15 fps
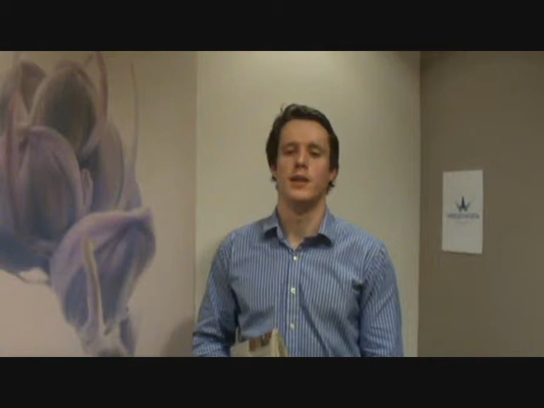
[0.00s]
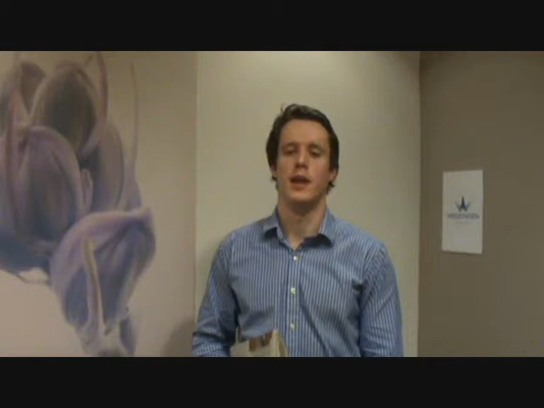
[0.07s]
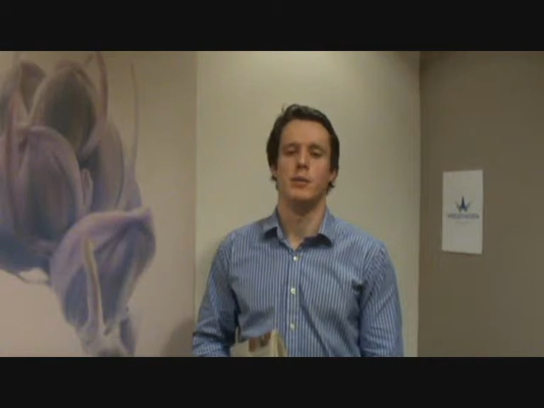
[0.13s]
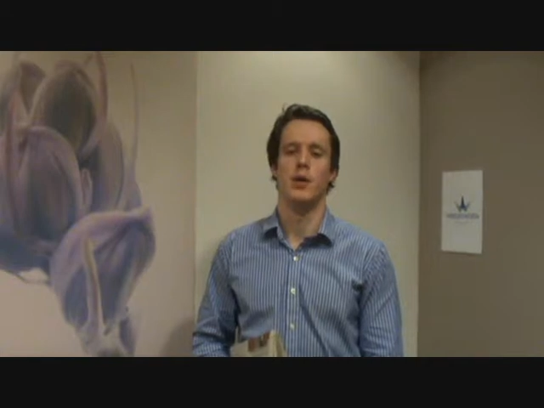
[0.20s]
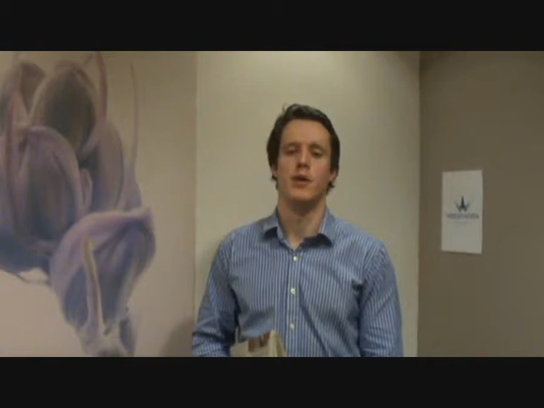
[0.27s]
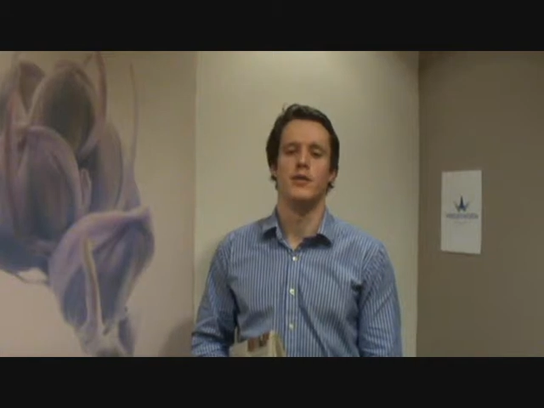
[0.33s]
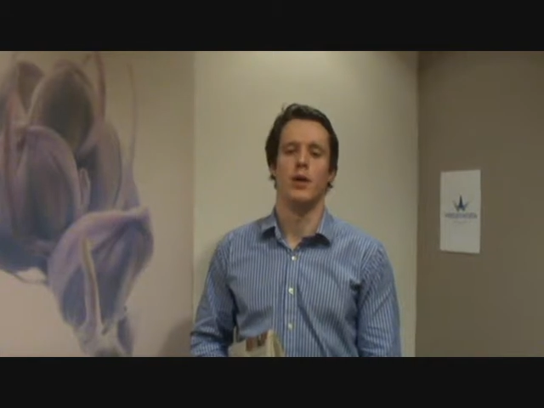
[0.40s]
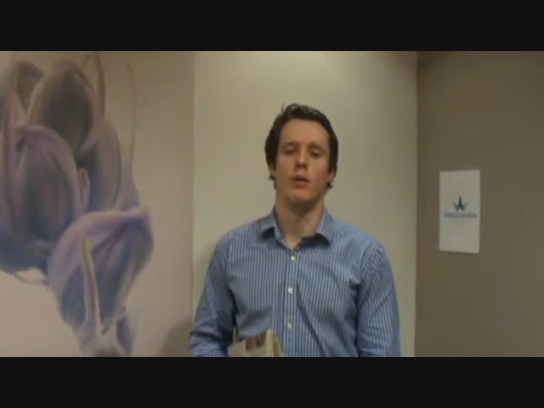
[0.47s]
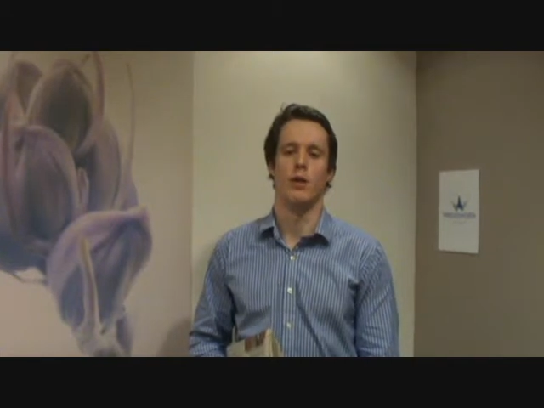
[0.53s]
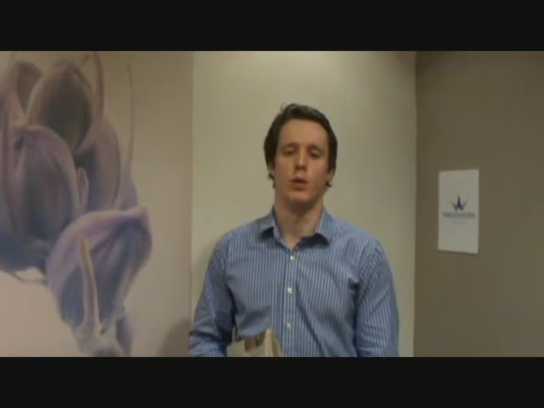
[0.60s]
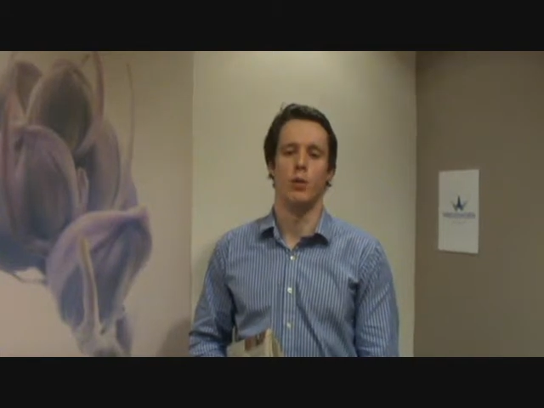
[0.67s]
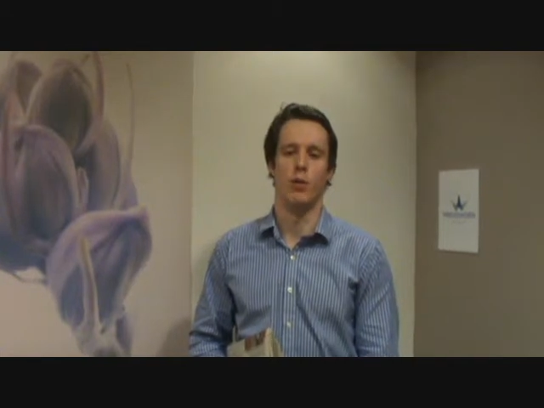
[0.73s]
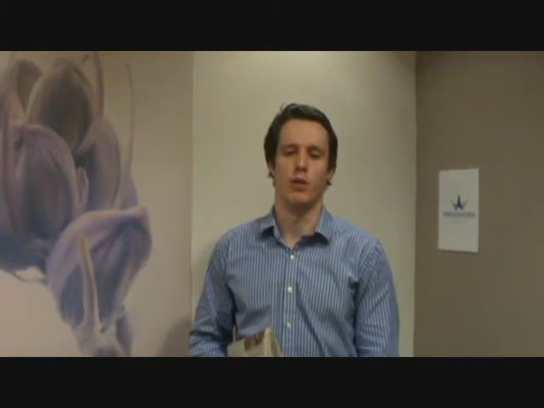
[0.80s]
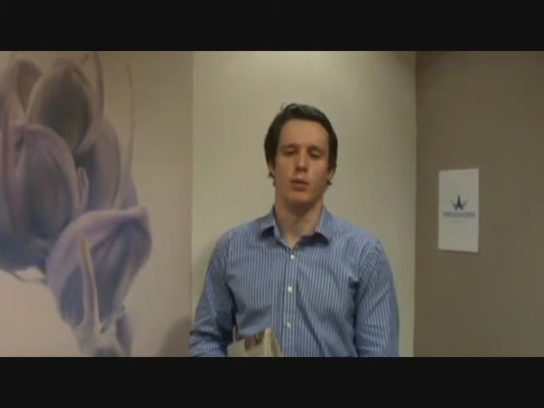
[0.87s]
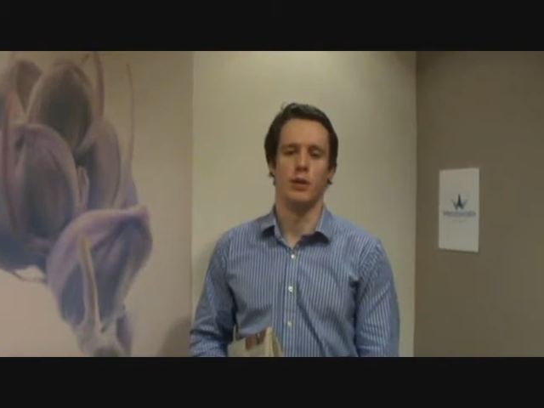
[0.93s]
thereby
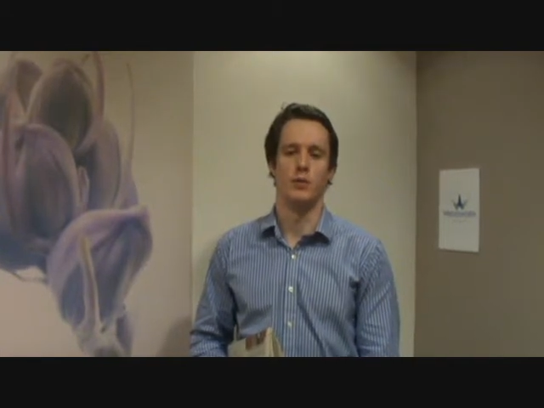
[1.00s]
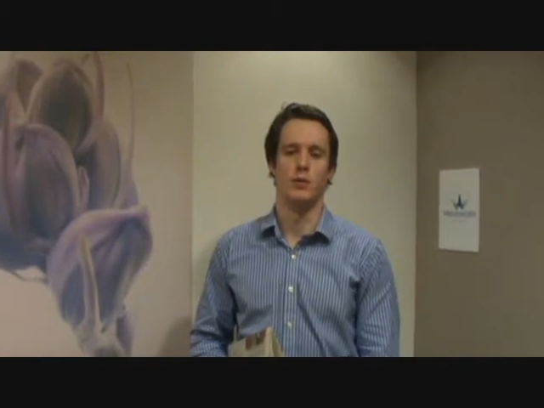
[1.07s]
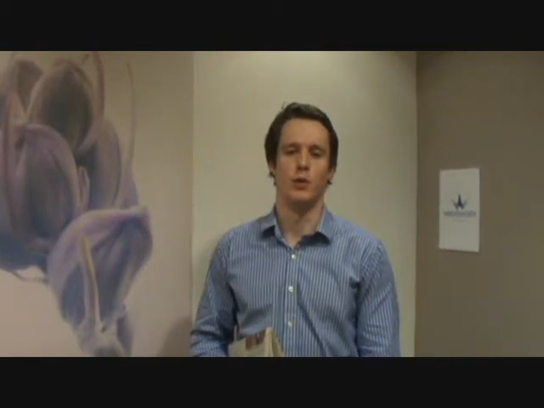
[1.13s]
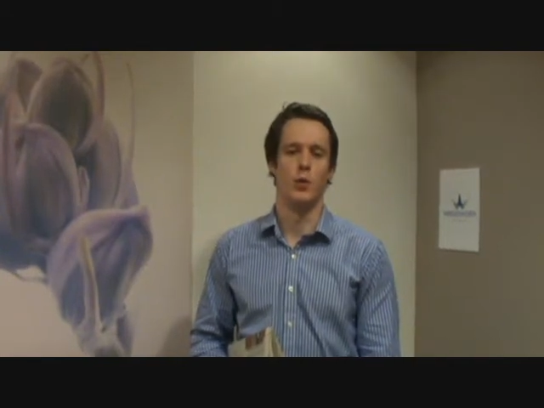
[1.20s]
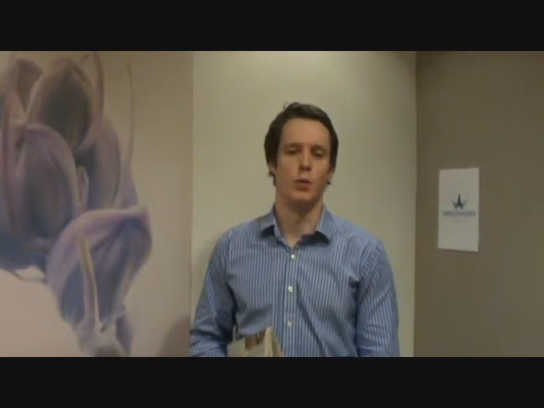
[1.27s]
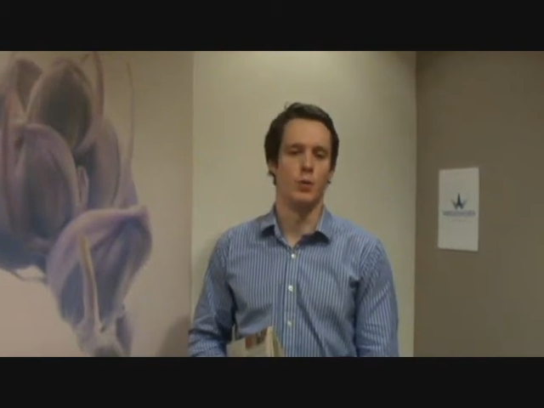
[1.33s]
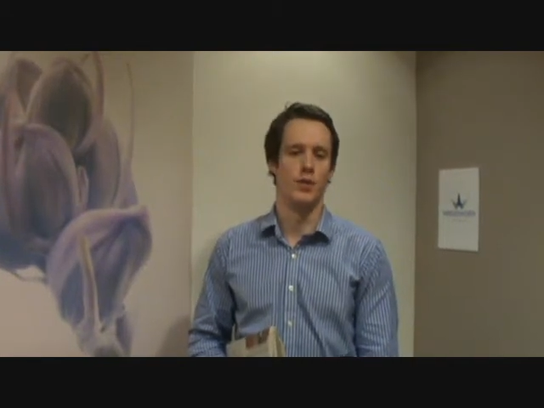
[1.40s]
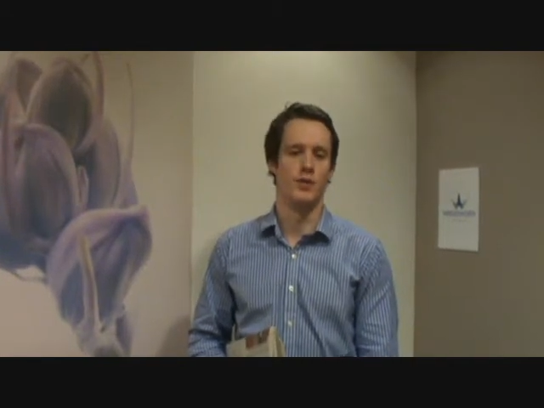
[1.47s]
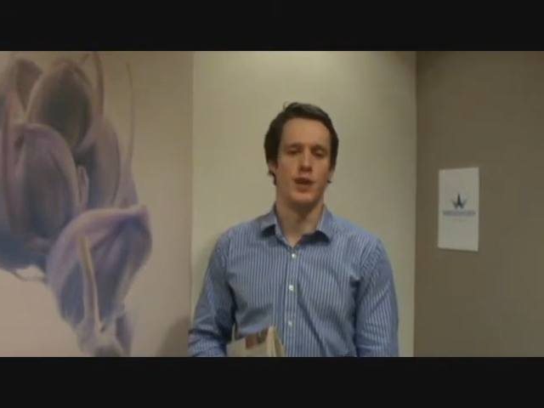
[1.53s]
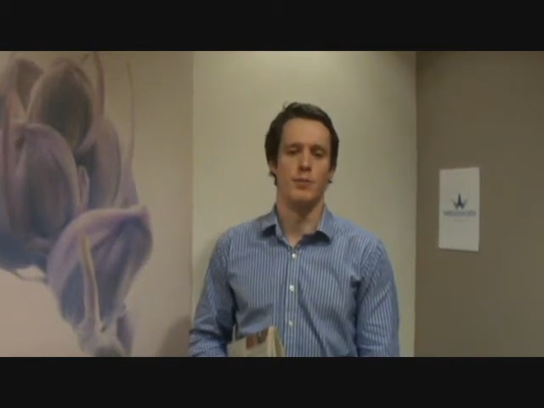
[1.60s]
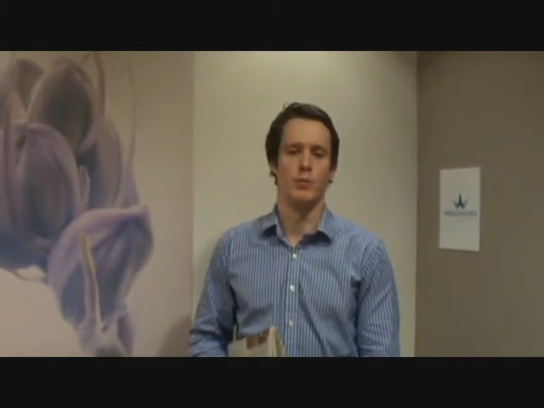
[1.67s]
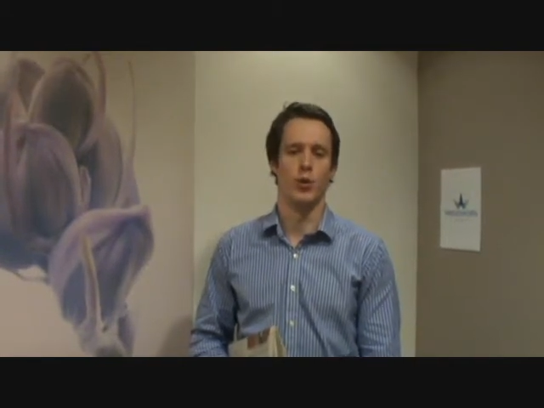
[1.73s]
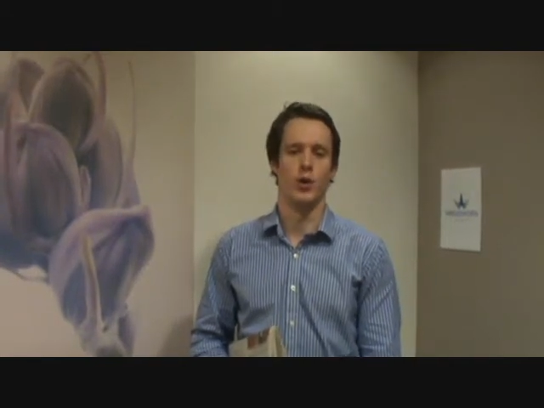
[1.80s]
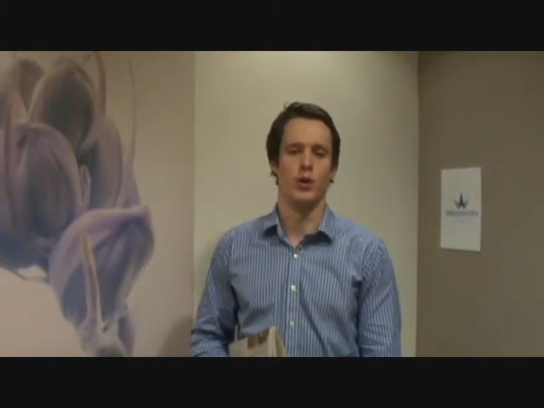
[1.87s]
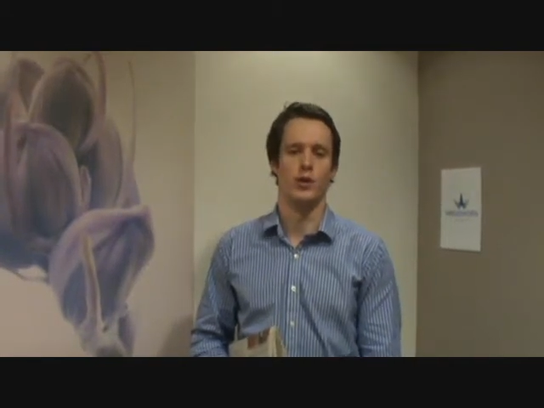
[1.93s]
tarring all of the big four with the
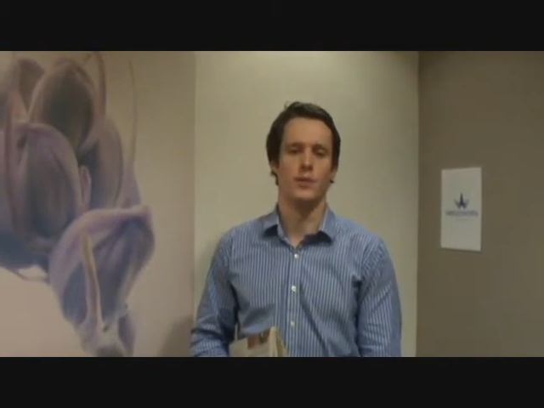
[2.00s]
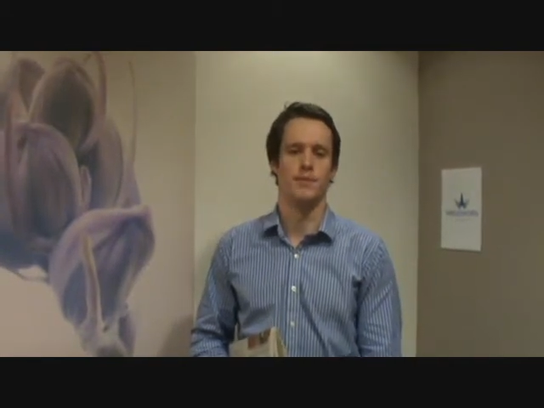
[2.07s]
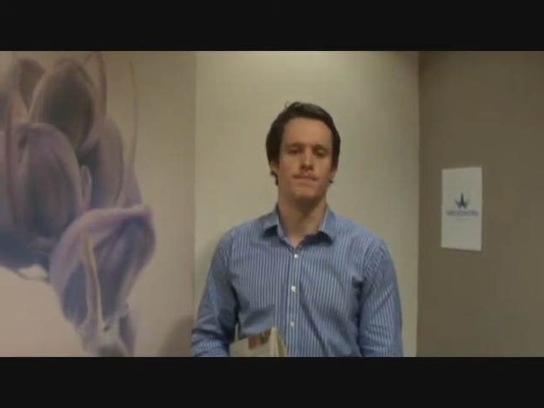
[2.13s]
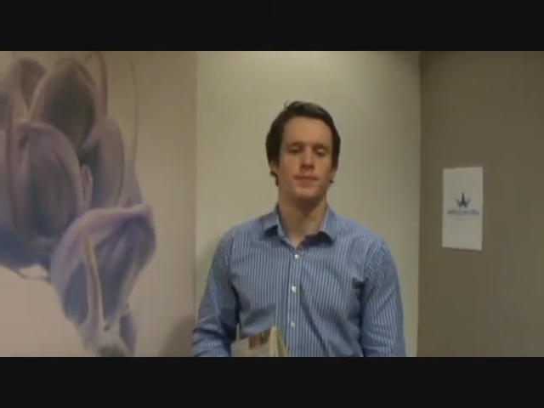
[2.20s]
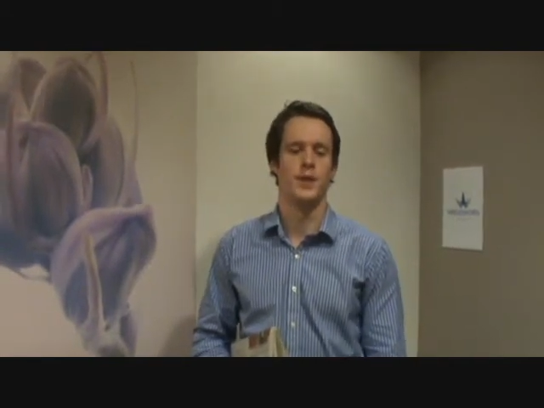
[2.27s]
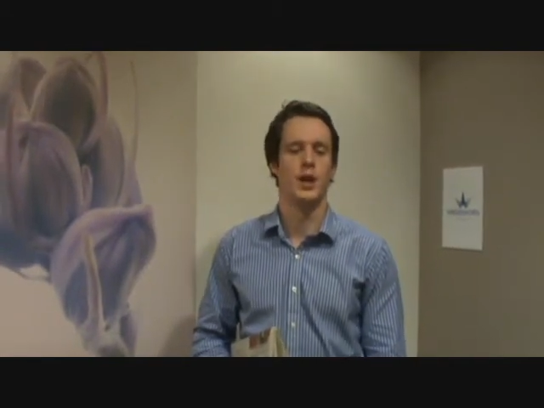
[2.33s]
same brush.